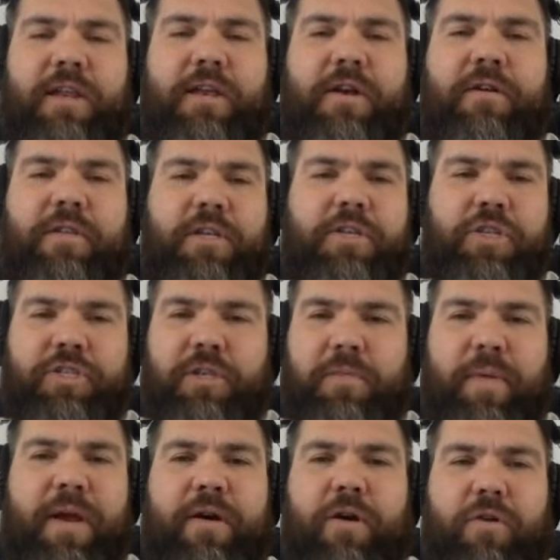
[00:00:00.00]
here than just a
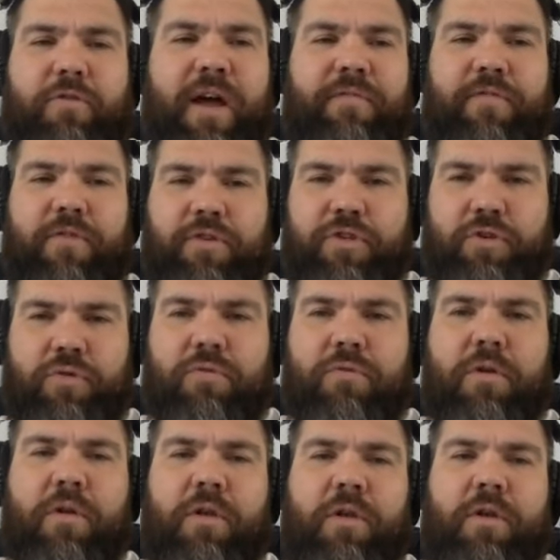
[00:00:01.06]
paragraph or two.
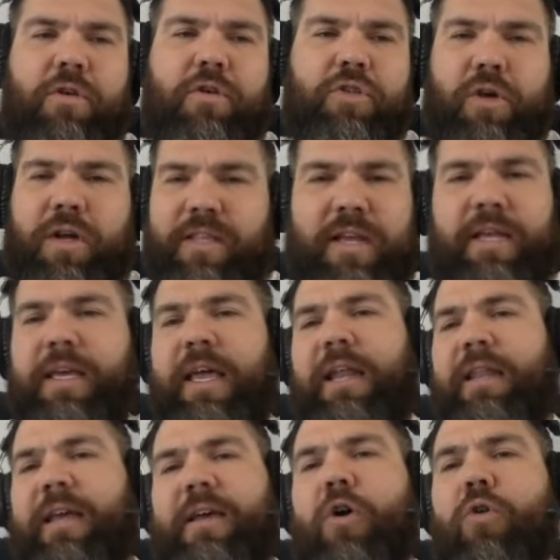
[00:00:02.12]
So I mm-hmm. dedicated
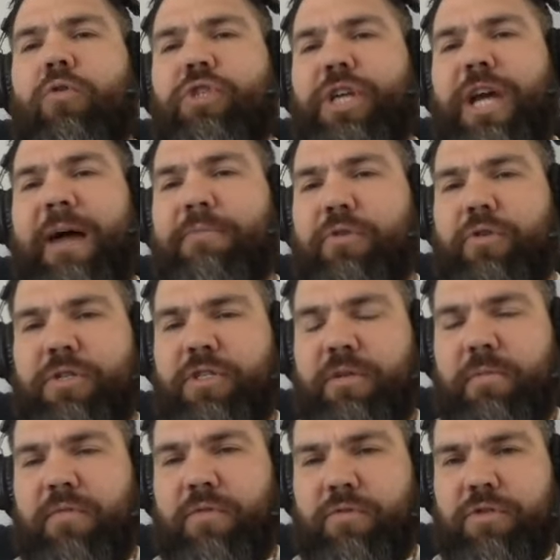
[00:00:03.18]
like a whole chapter on
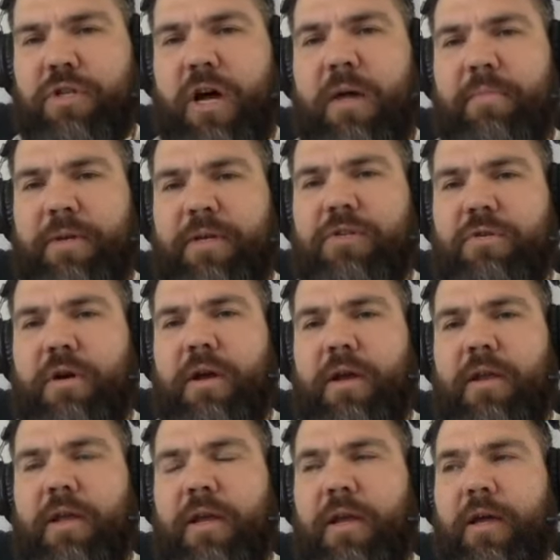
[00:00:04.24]
some of those topics,
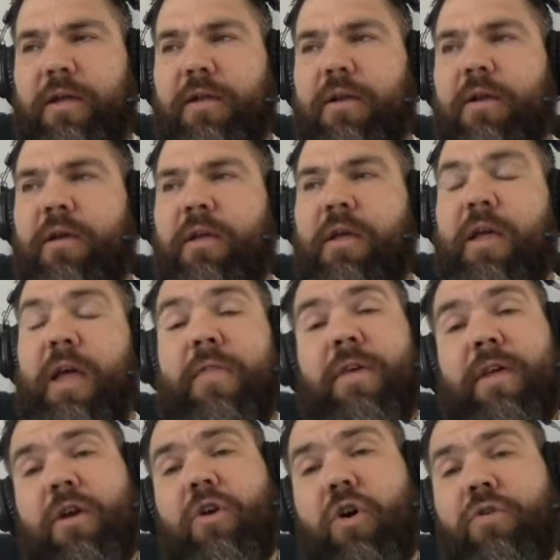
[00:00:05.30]
right? And and
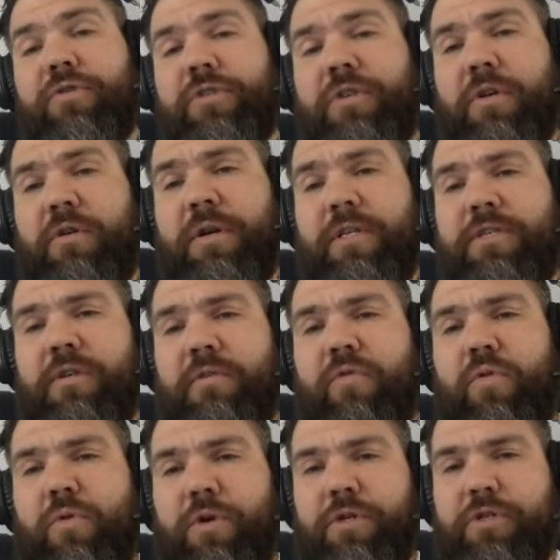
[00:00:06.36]
then Carlson Gracie, of
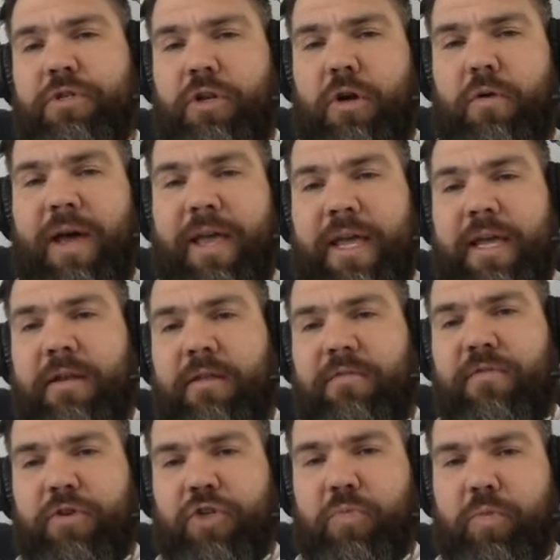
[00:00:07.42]
course, you know, I end the
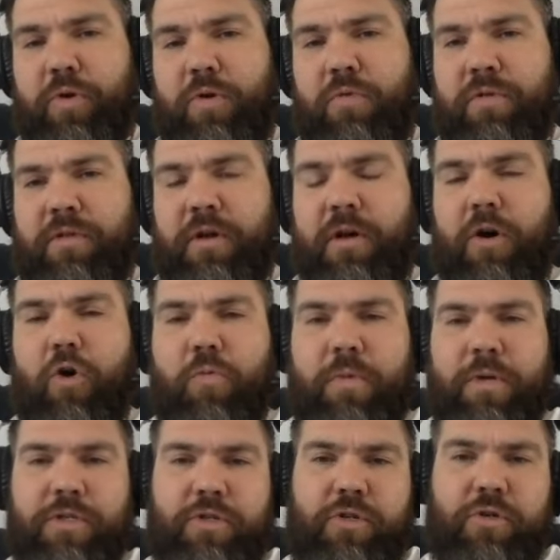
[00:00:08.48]
first book with a
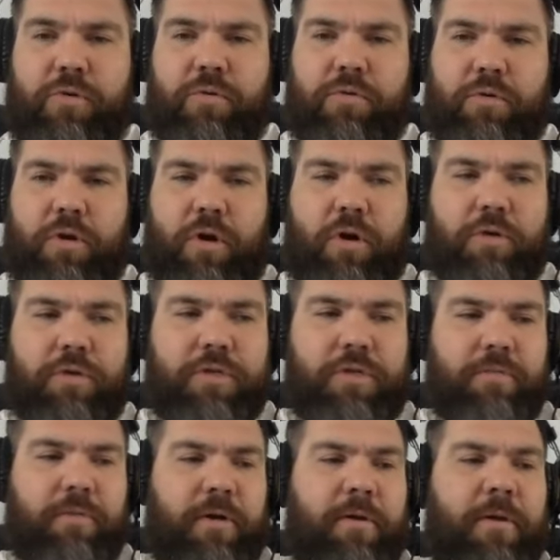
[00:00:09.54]
homage to to
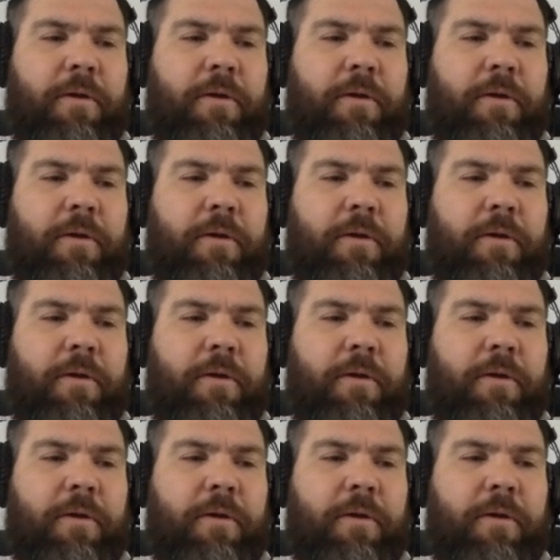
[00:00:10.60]
Carlson, but